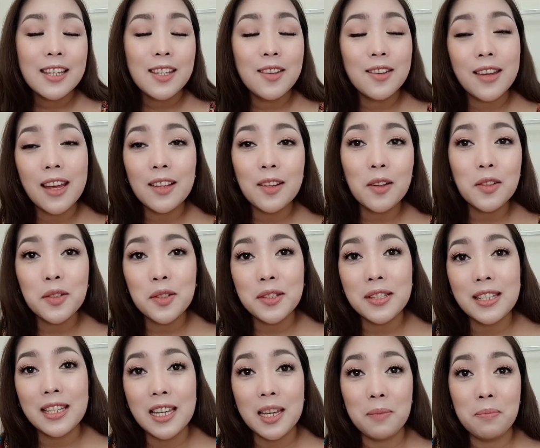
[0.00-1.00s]
you can also
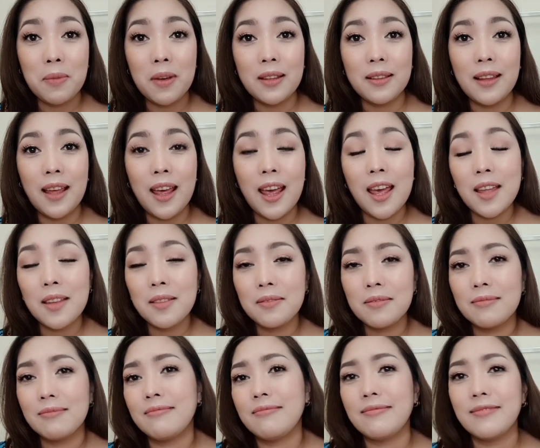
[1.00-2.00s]
skip it
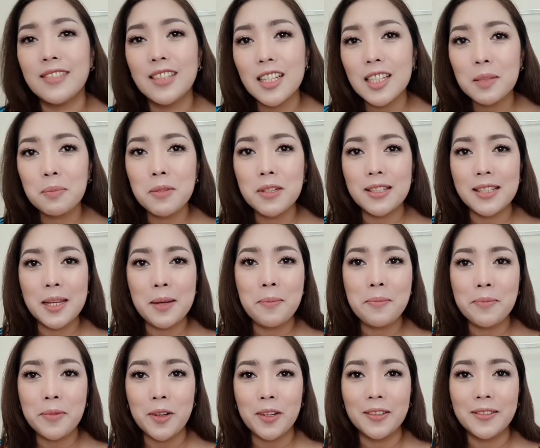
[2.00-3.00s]
and just be
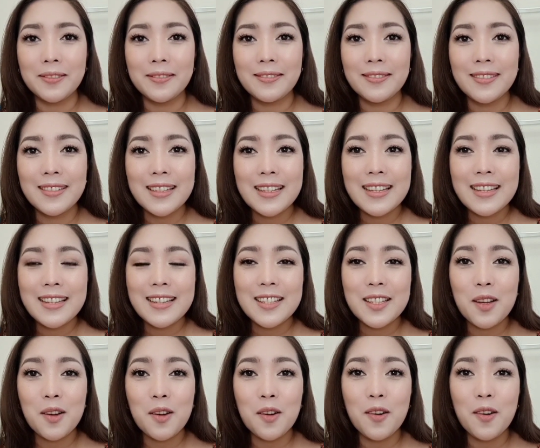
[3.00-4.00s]
simple.
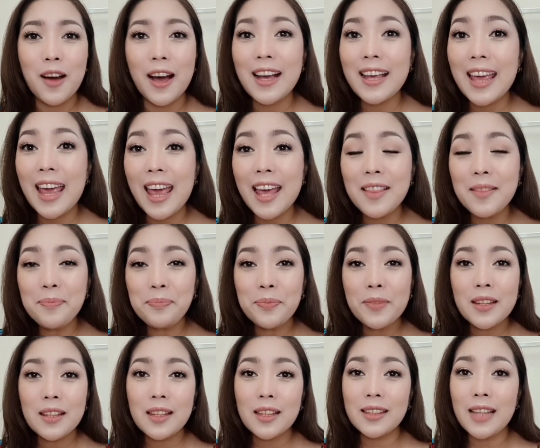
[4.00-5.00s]
So again,
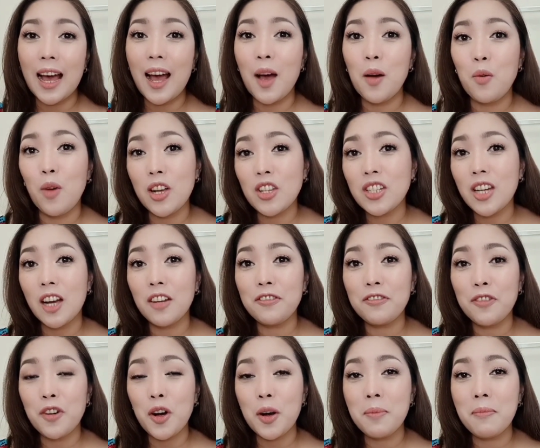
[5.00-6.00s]
now watch
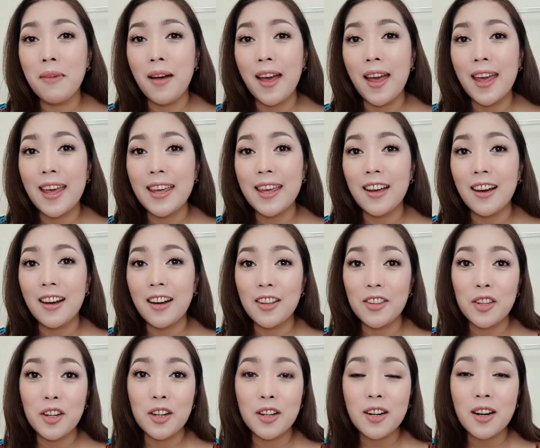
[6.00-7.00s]
out for my
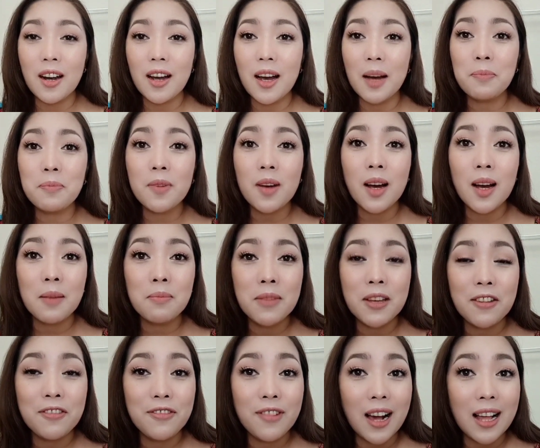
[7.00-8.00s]
other upcoming